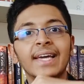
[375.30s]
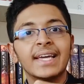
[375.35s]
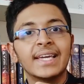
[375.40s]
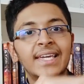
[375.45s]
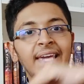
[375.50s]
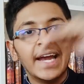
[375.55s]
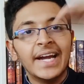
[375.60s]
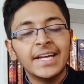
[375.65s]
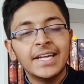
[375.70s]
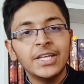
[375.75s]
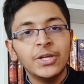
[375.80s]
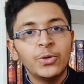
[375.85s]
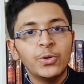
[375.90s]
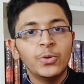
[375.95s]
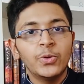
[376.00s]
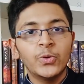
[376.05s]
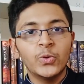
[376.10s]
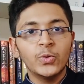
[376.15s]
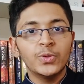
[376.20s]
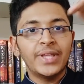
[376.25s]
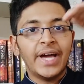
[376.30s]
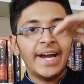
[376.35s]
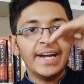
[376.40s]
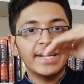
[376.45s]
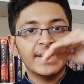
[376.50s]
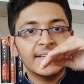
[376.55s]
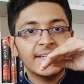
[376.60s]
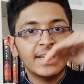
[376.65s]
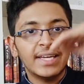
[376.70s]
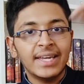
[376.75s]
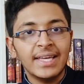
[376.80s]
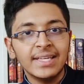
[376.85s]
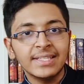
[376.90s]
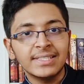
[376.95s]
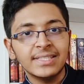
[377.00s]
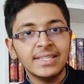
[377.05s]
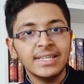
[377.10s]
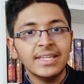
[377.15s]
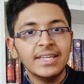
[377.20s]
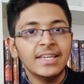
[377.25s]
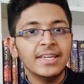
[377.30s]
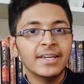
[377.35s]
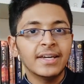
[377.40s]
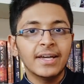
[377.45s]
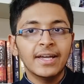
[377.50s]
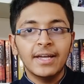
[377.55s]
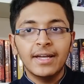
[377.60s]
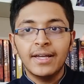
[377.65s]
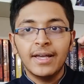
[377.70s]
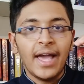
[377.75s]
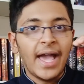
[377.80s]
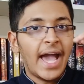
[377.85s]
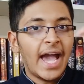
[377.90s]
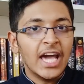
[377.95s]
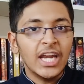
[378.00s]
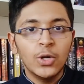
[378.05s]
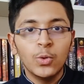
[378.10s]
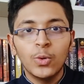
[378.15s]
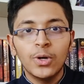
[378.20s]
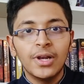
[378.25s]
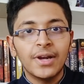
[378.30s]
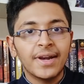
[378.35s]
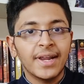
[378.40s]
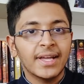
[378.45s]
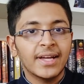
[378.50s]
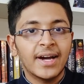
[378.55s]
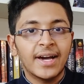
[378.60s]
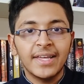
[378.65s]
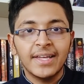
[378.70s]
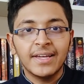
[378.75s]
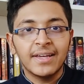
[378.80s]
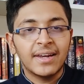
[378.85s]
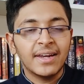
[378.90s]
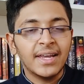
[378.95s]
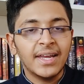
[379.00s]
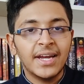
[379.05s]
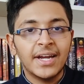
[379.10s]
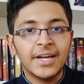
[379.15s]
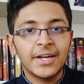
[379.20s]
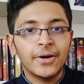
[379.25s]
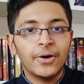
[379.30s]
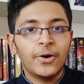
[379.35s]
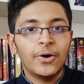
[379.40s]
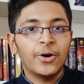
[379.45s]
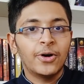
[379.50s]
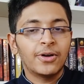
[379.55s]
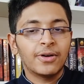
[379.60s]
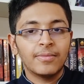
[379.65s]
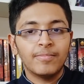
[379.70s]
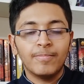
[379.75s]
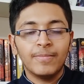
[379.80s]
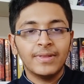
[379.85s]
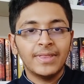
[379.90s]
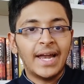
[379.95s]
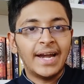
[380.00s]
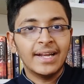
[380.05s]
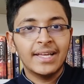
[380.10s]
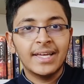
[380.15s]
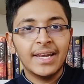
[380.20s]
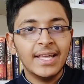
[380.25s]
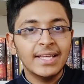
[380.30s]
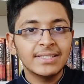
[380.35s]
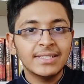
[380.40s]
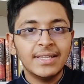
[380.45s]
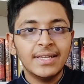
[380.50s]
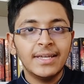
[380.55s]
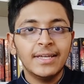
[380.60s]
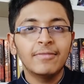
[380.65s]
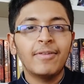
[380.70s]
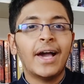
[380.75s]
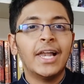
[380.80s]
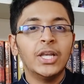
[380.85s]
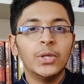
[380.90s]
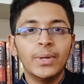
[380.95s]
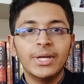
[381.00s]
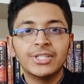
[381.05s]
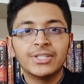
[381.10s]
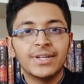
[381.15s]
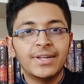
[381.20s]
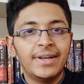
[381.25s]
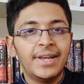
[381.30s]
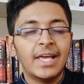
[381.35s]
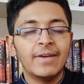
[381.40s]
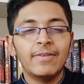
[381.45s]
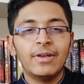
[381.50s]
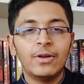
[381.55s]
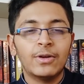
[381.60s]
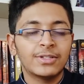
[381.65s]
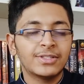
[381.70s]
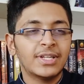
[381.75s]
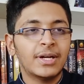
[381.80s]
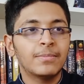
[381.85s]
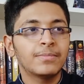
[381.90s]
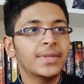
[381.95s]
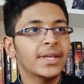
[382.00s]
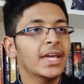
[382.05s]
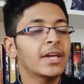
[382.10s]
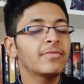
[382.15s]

get you to that crazy annual recurring rate or that crazy valuation level or something.